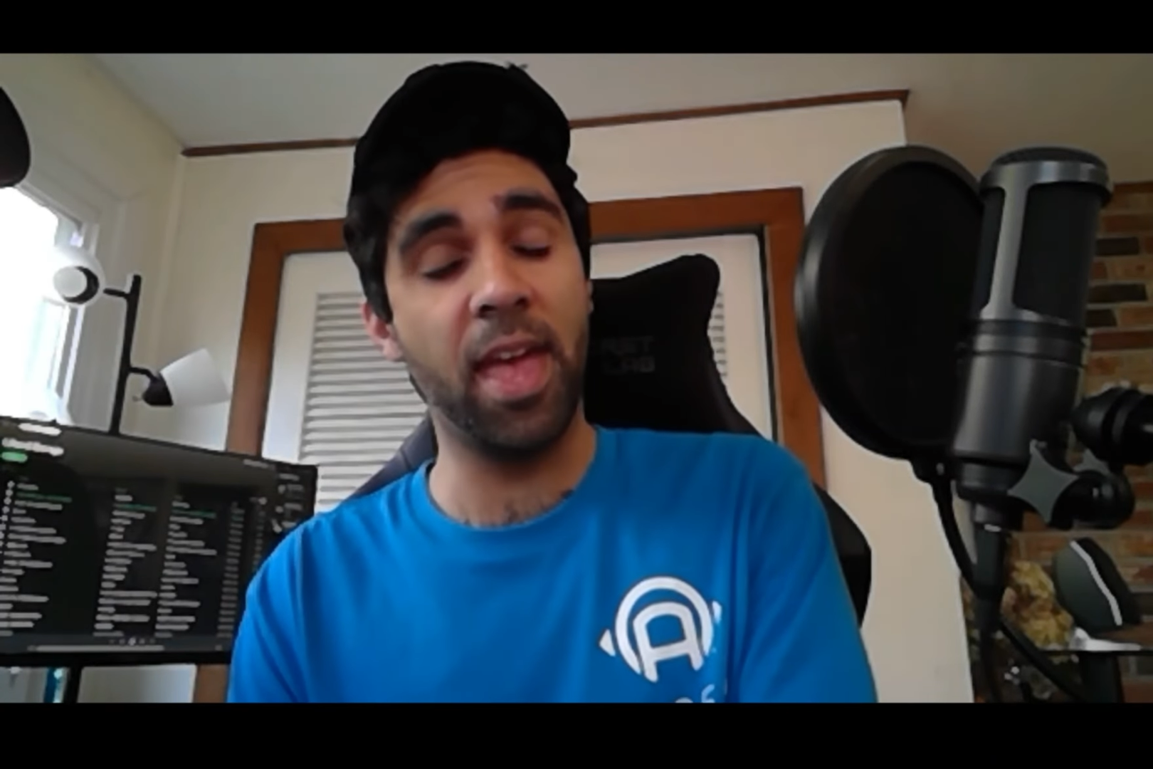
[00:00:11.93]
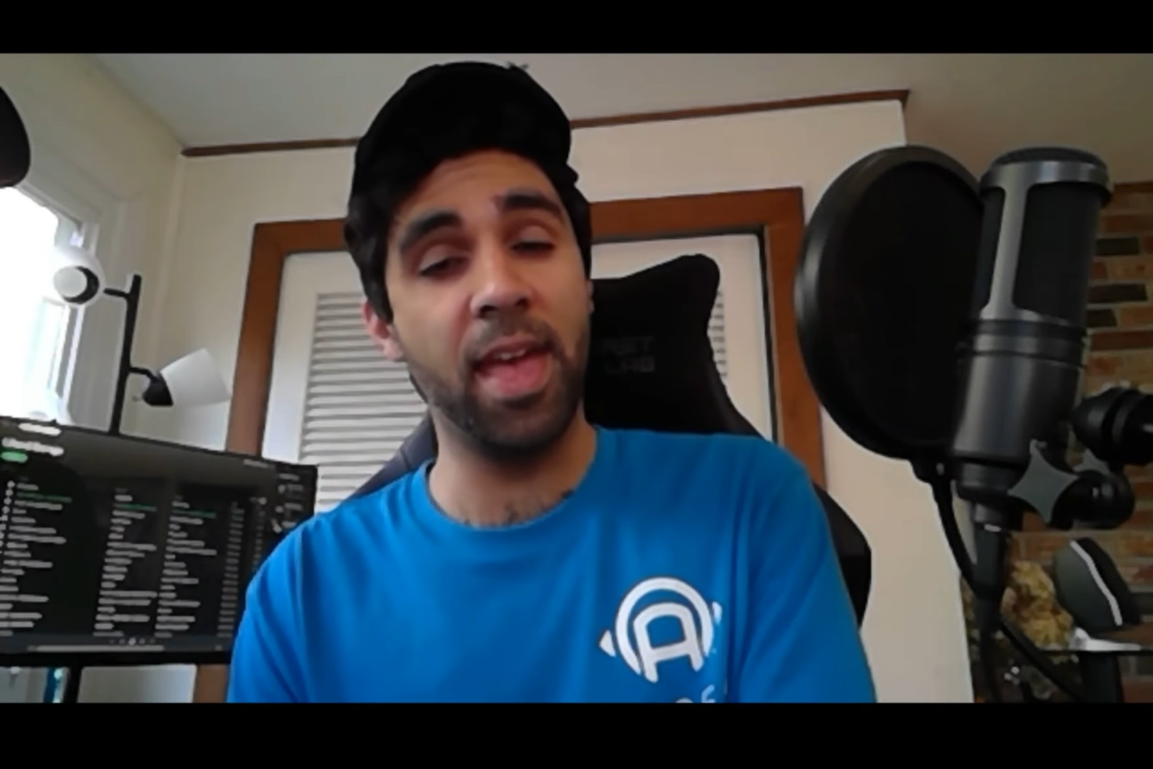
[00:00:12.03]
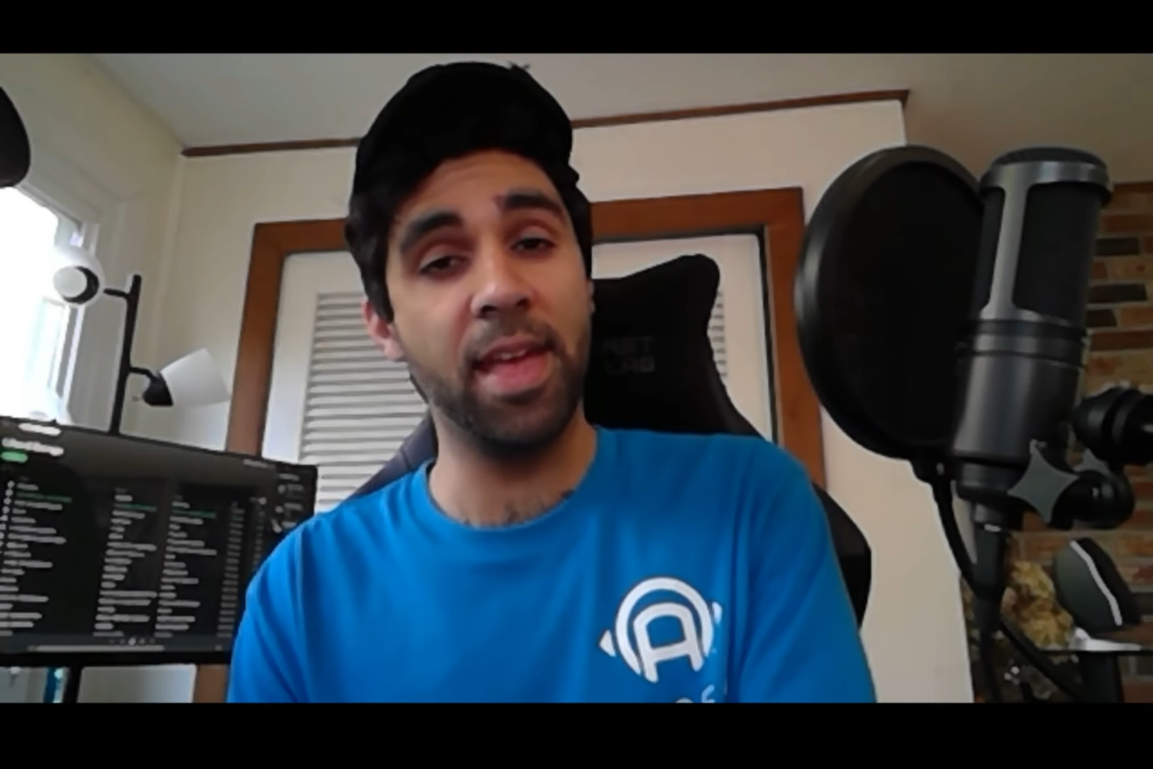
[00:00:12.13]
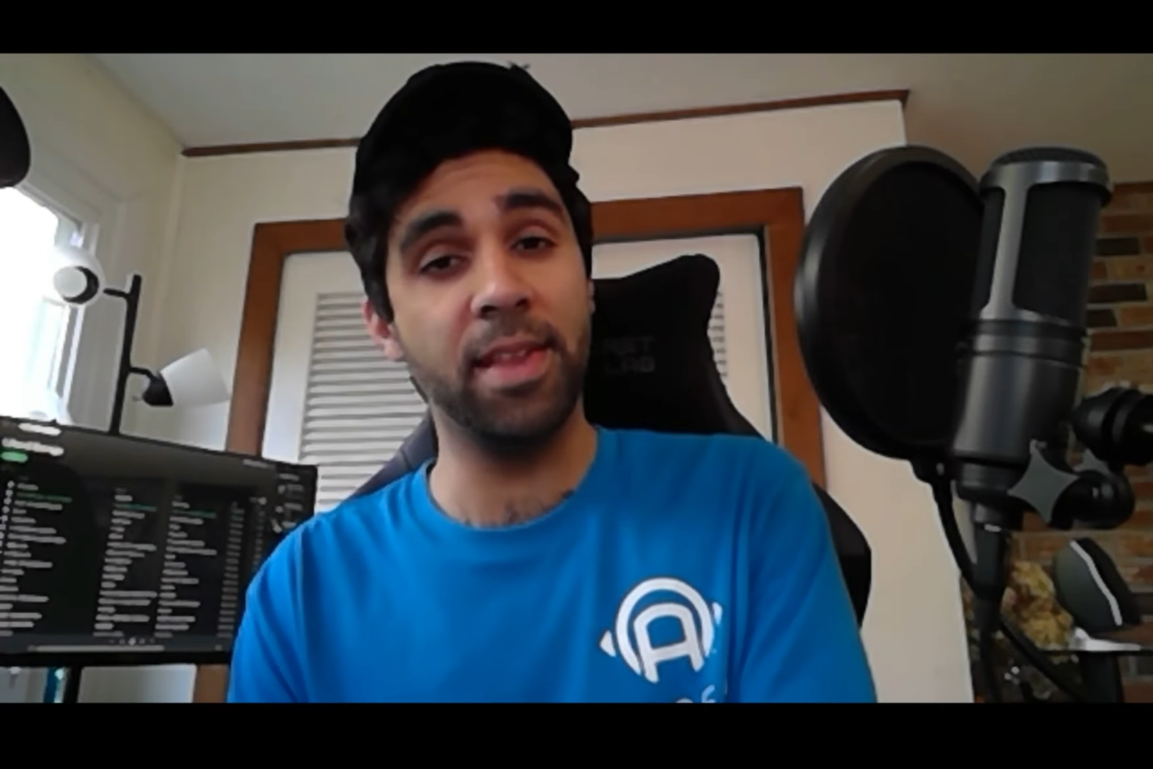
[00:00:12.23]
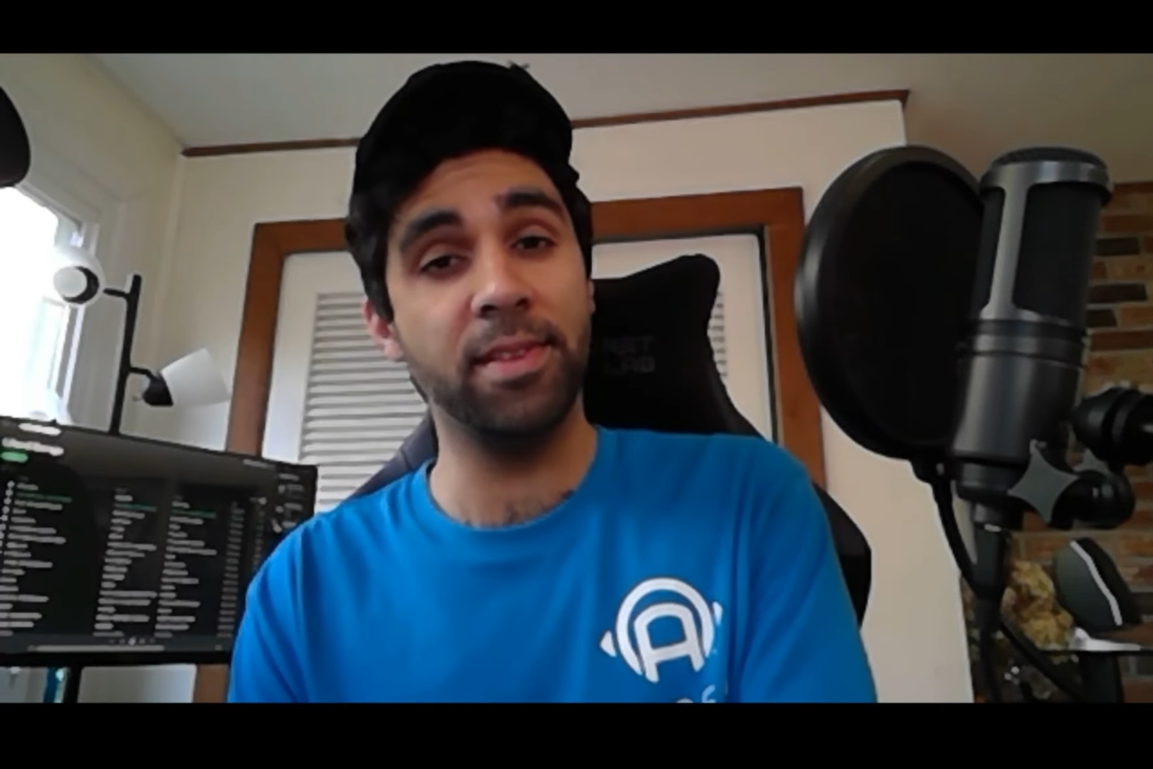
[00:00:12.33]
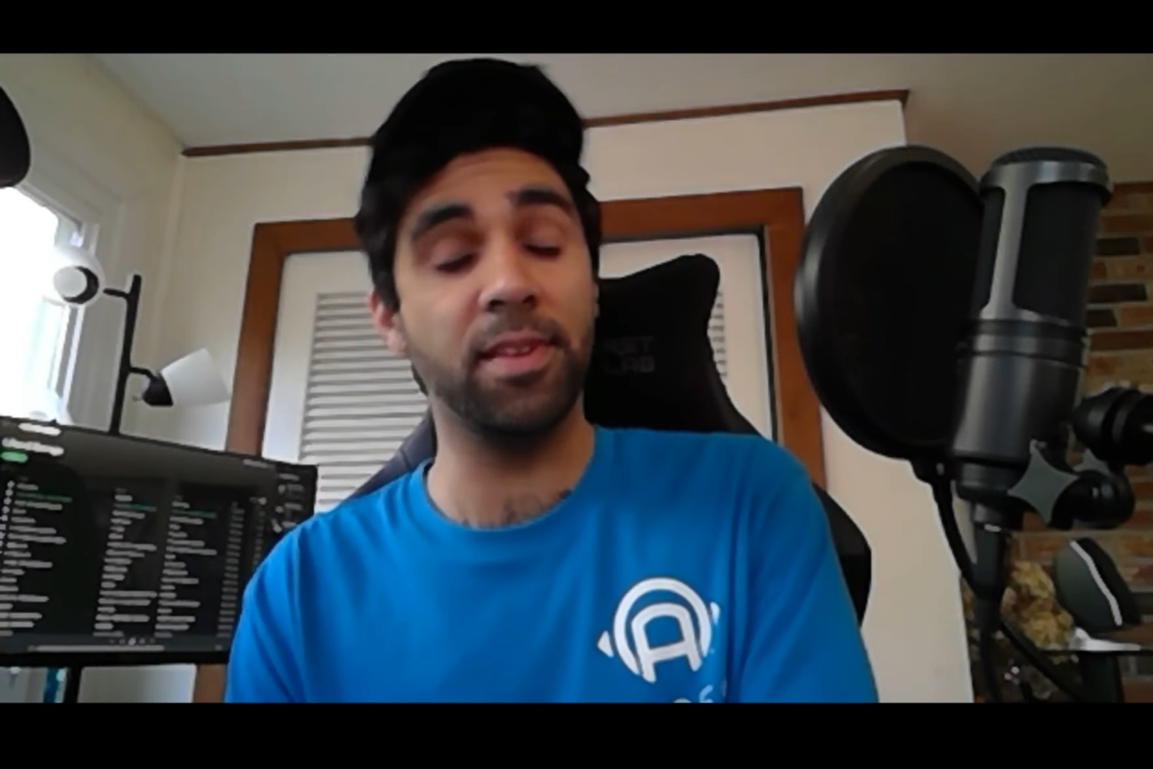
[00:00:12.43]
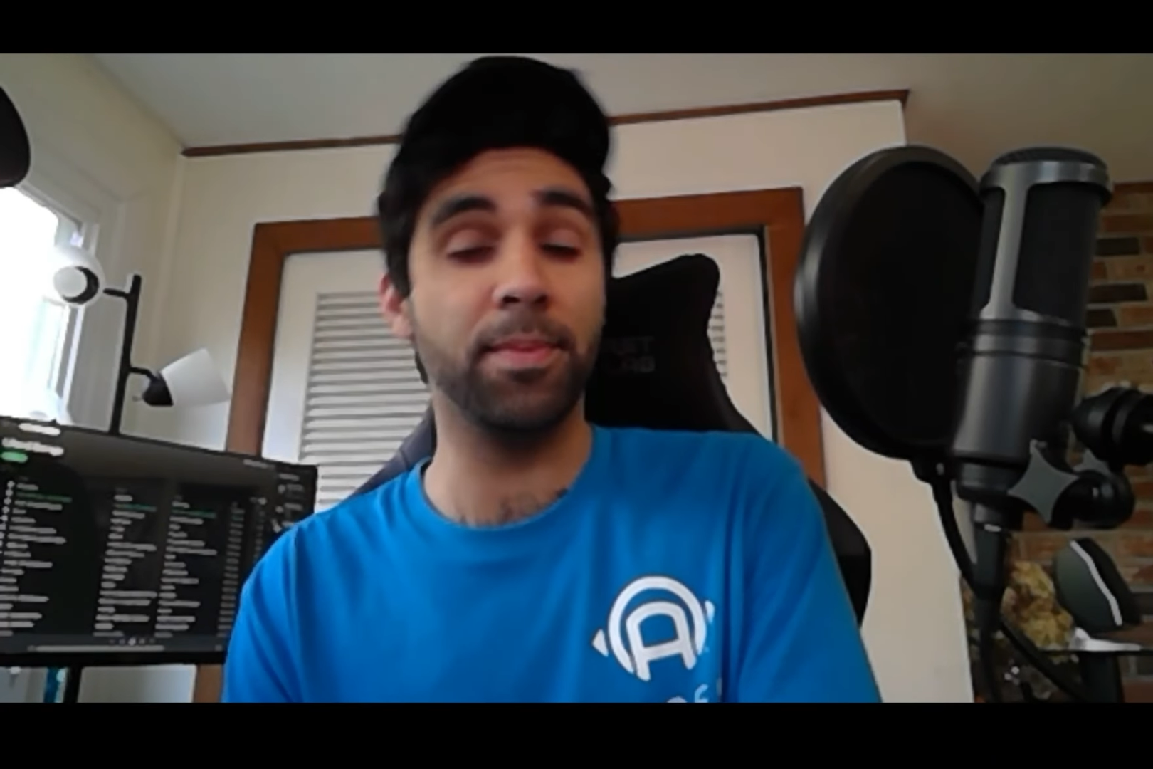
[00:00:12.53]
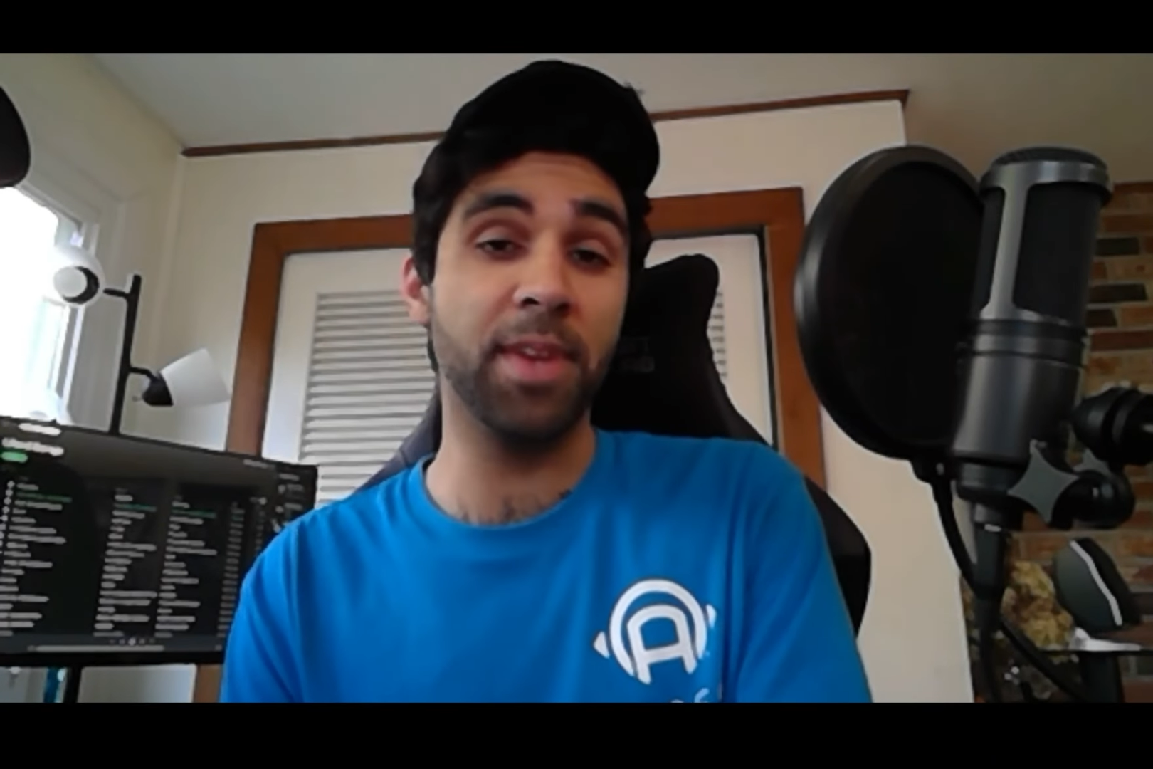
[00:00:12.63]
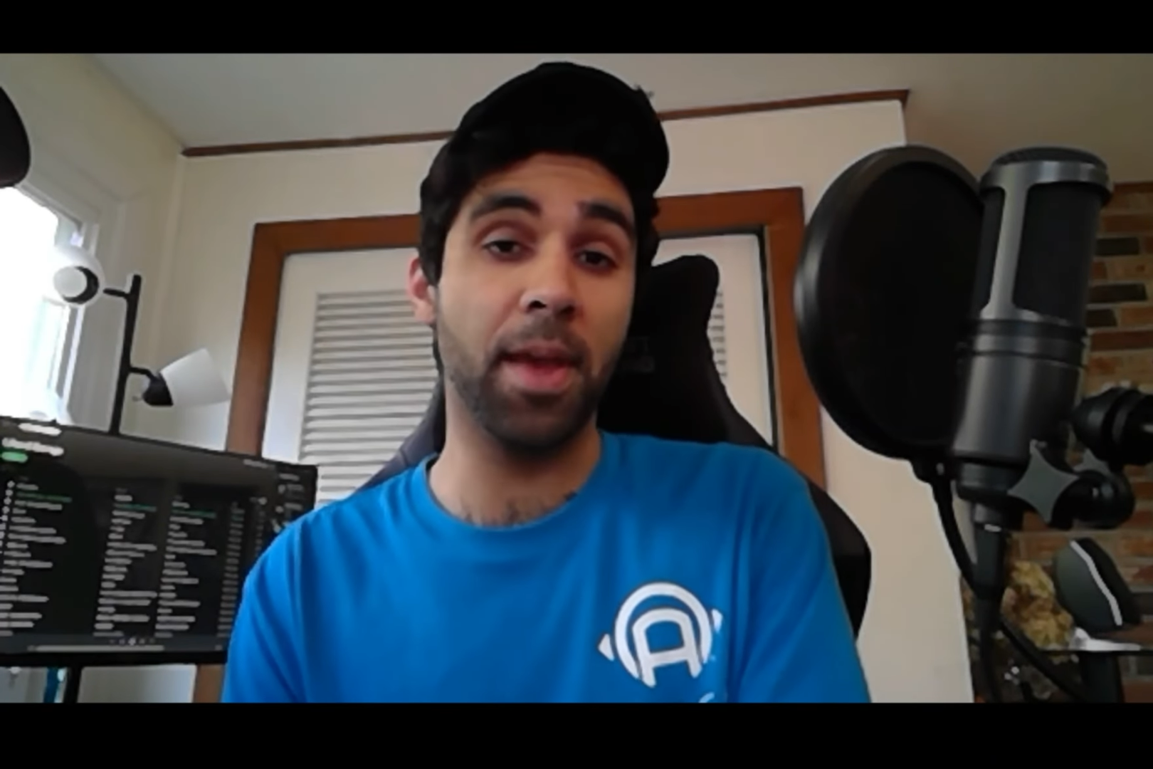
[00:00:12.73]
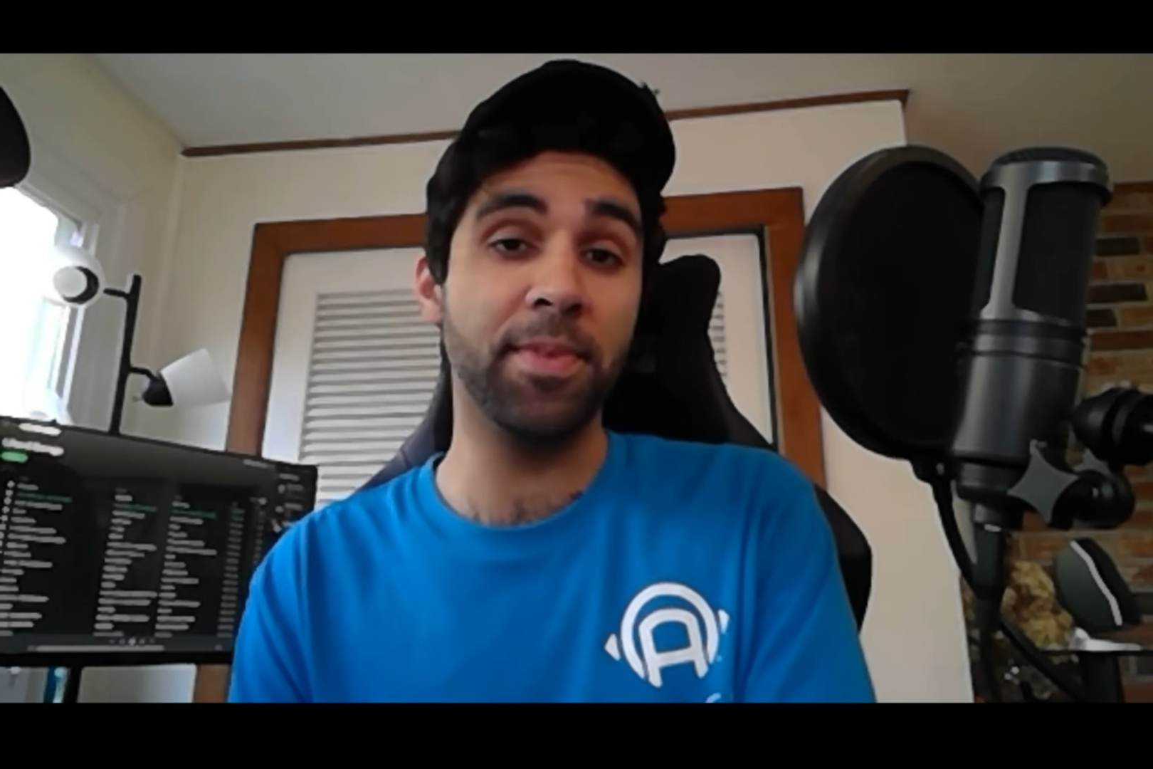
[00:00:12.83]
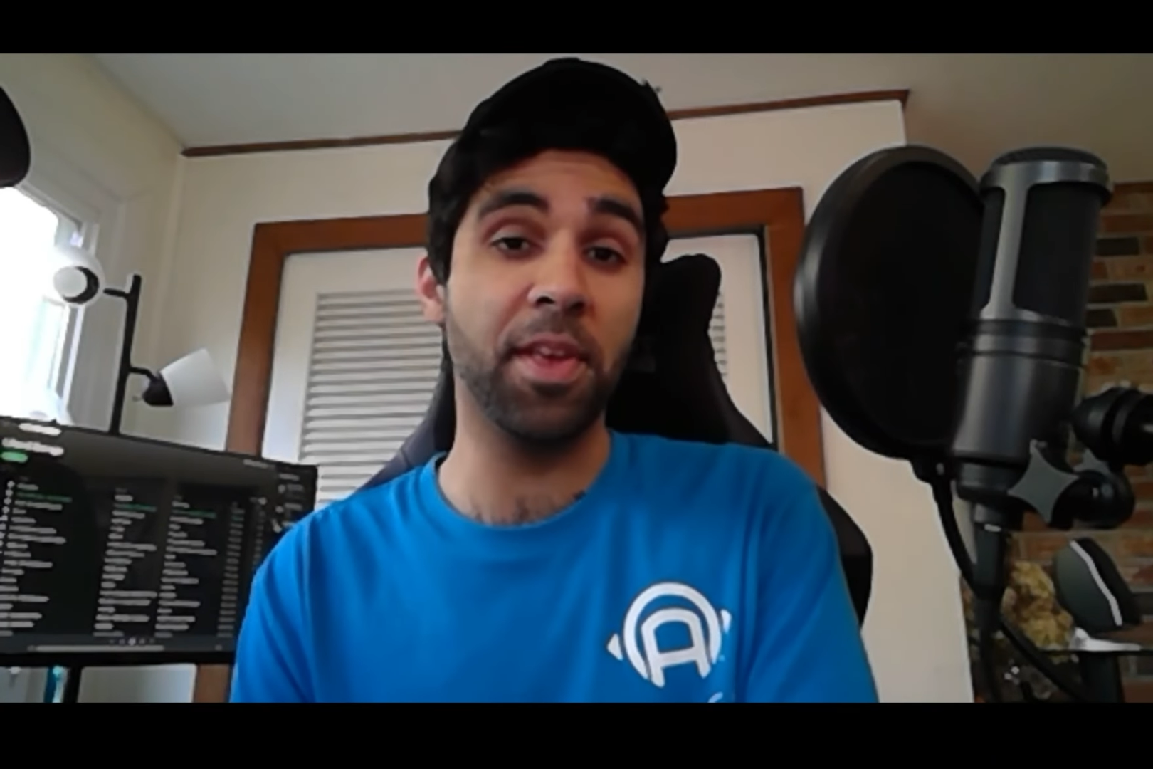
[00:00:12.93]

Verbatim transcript: and sometimes